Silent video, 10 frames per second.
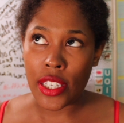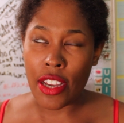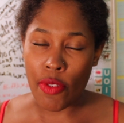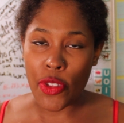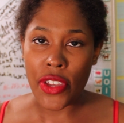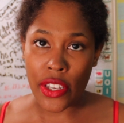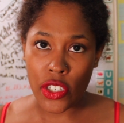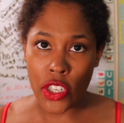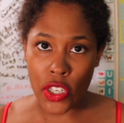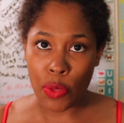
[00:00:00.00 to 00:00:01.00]
several things
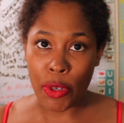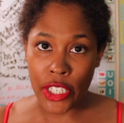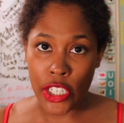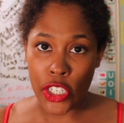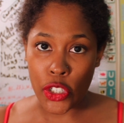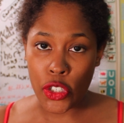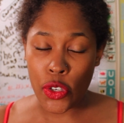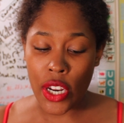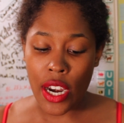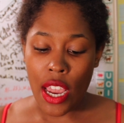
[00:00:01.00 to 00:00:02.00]
to this particular
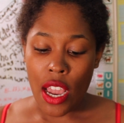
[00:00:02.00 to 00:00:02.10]
student.